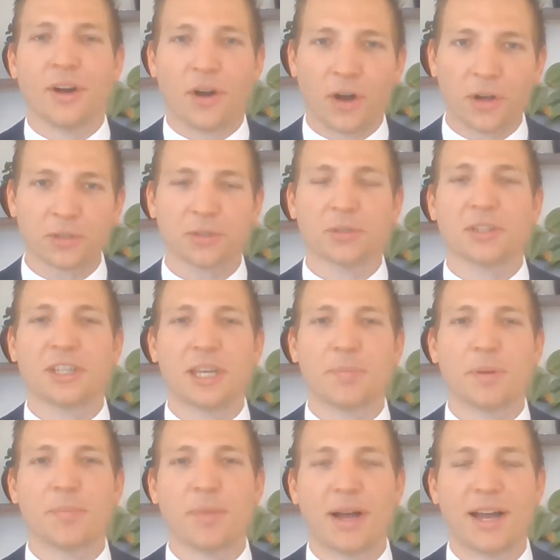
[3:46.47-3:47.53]
Also to
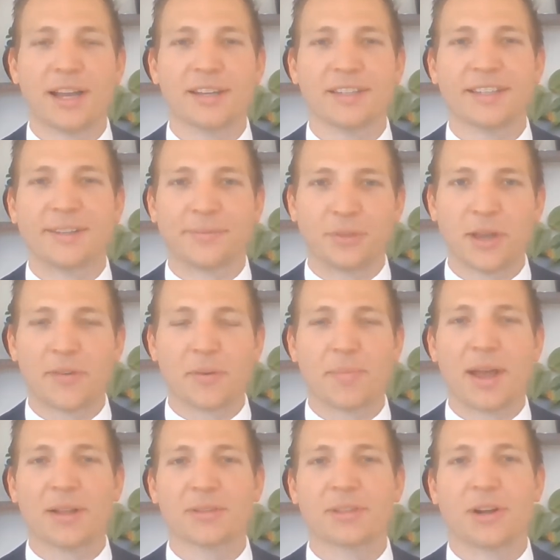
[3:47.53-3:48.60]
keep in mind, if you have
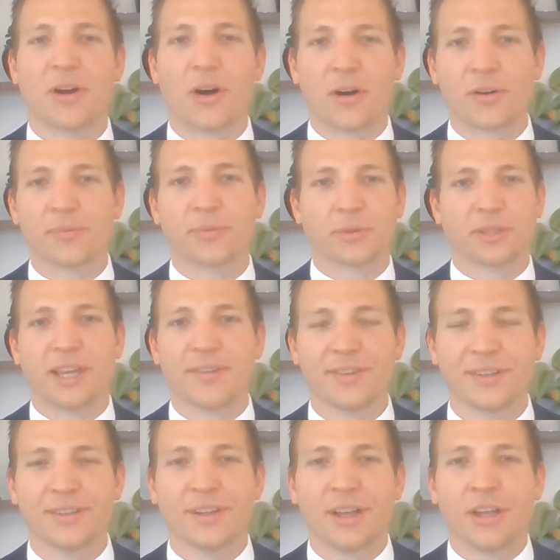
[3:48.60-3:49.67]
amounts that aren't
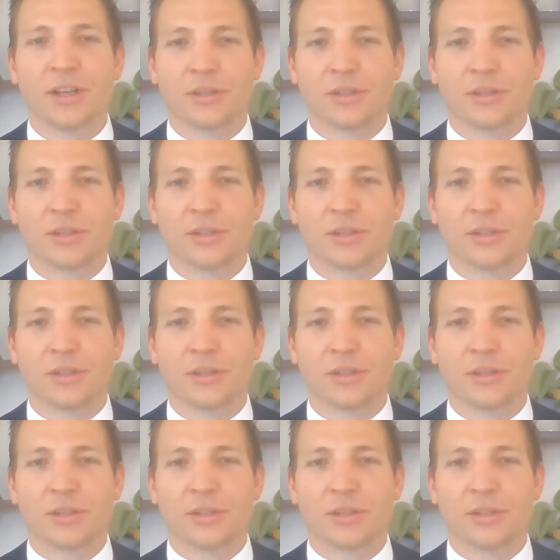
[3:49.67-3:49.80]
forgiven,